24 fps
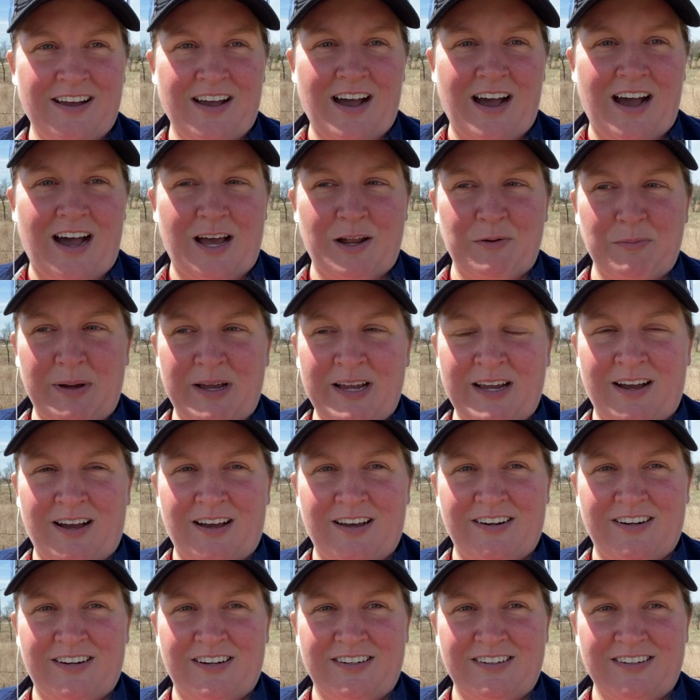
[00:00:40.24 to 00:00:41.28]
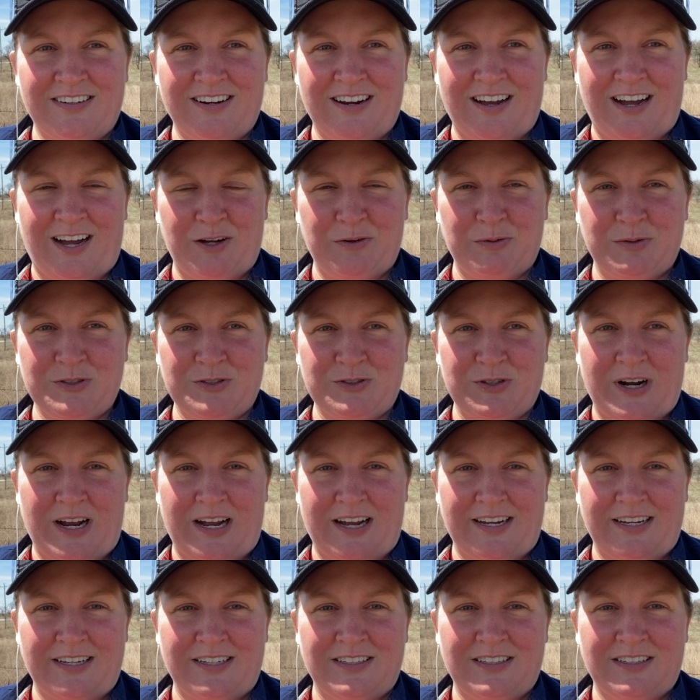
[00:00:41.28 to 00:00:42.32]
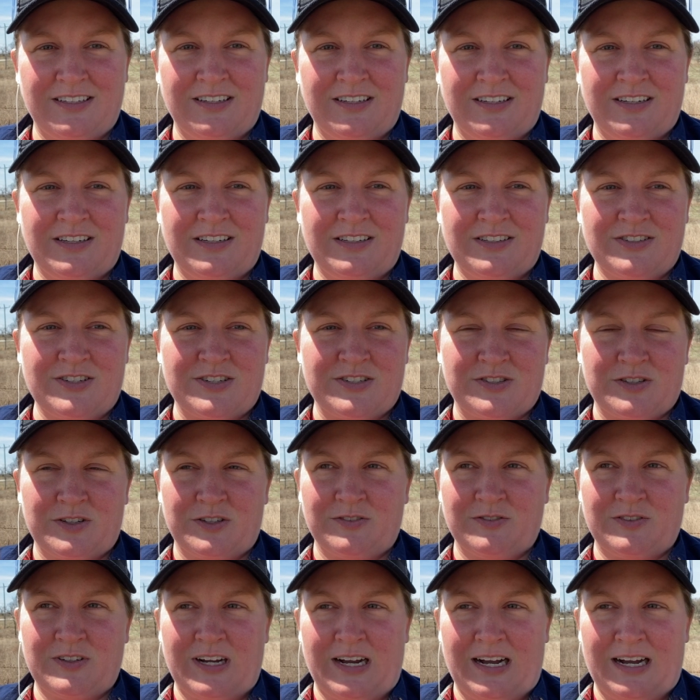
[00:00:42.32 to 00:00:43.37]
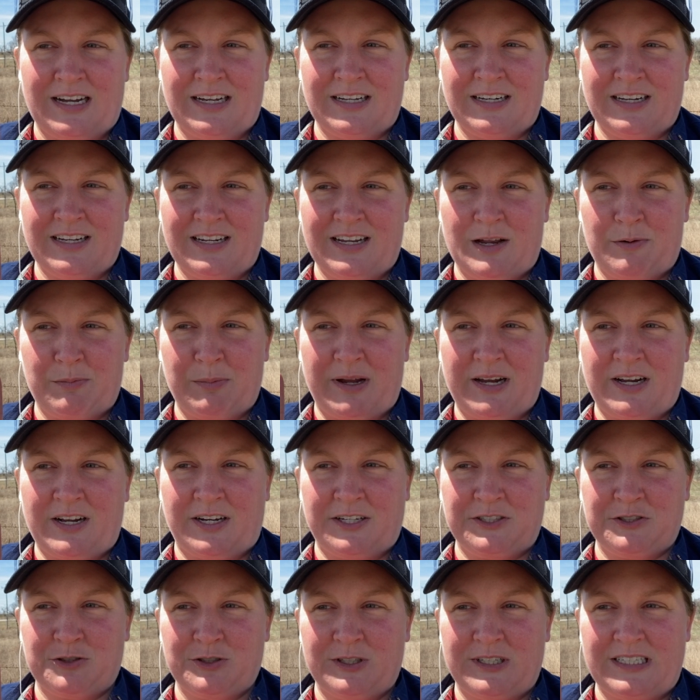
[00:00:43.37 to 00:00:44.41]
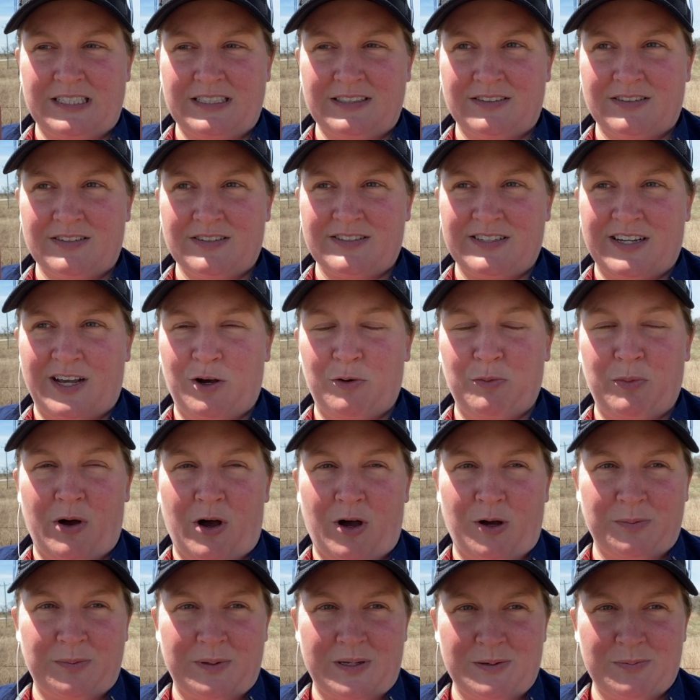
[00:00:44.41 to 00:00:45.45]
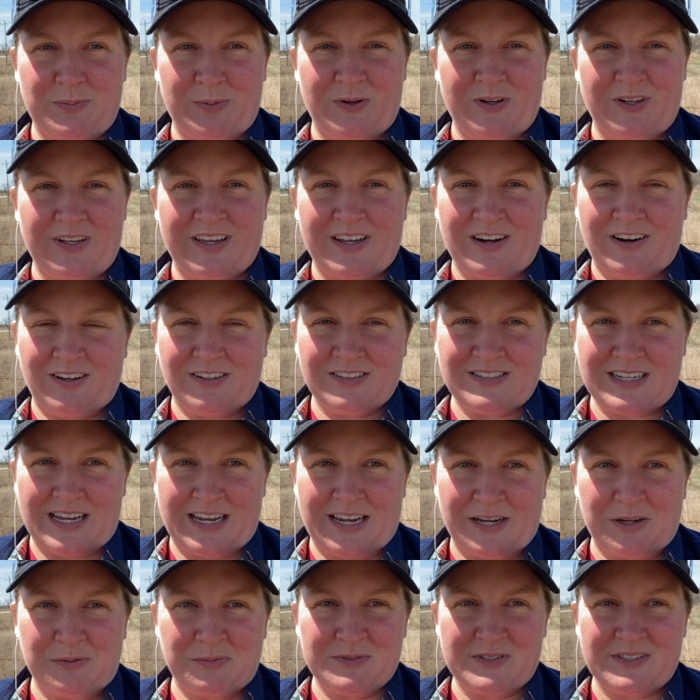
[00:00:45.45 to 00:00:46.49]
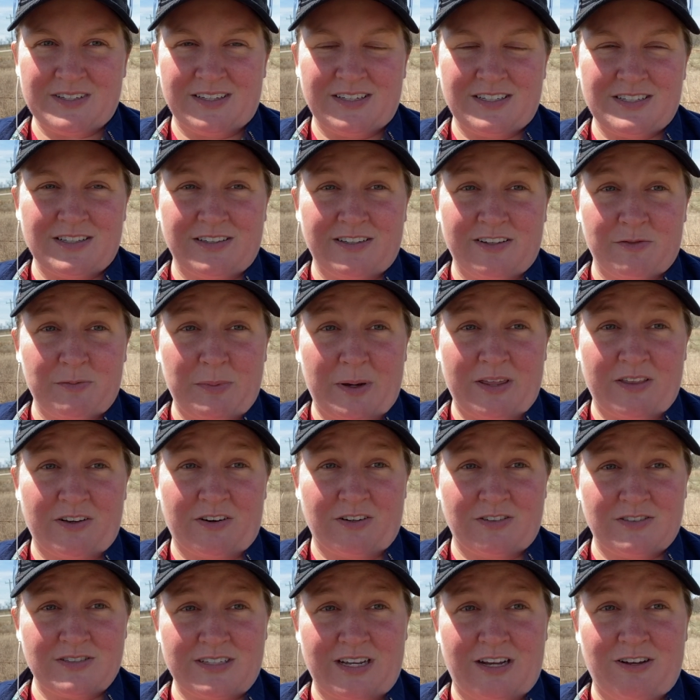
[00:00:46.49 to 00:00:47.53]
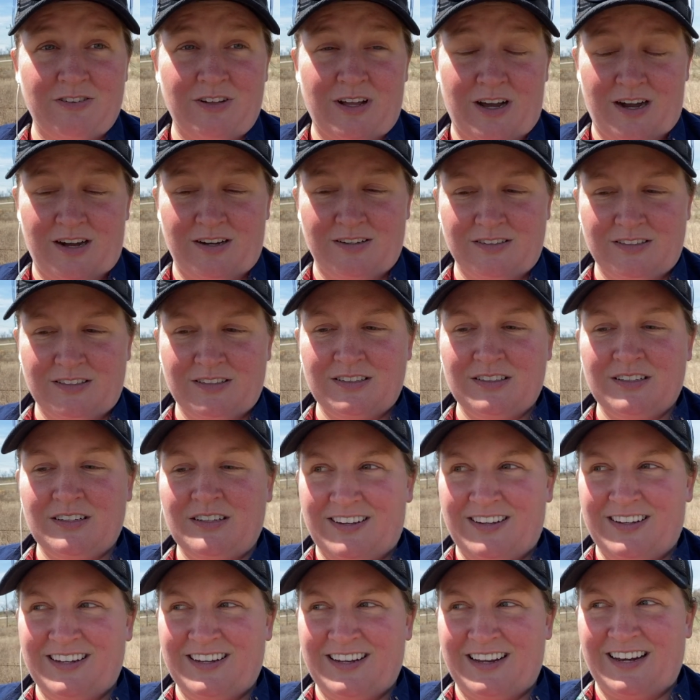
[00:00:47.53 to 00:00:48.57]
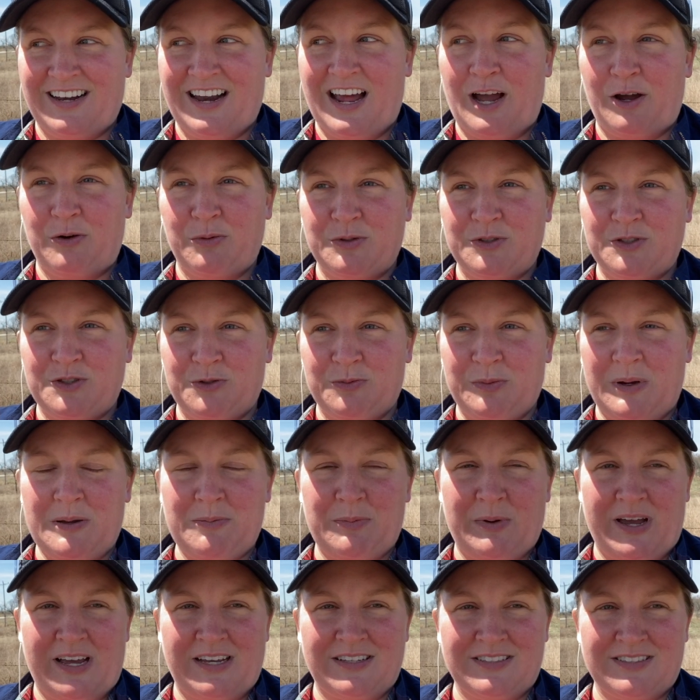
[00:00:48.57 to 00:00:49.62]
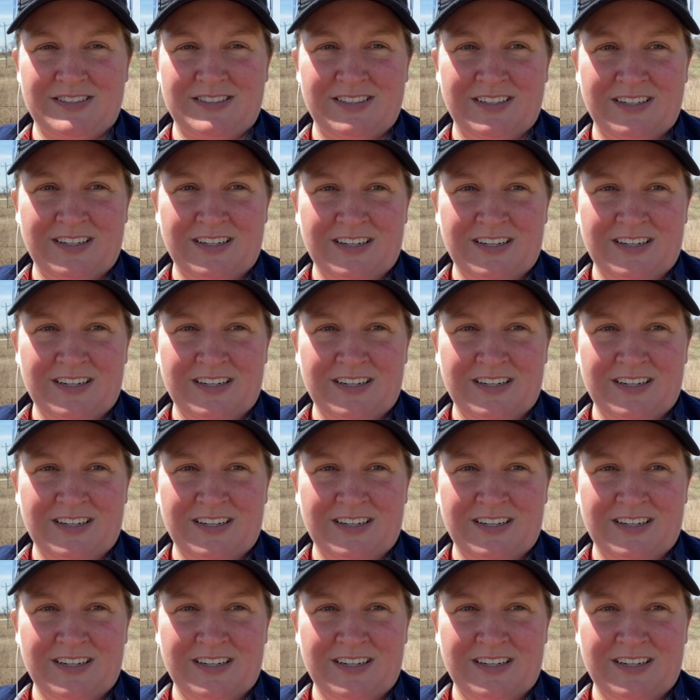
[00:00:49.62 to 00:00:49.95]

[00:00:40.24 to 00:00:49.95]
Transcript: on my honor, I will try to serve God and my country, to help all people at all times, and to live by the Girl Scout law. And I will do my best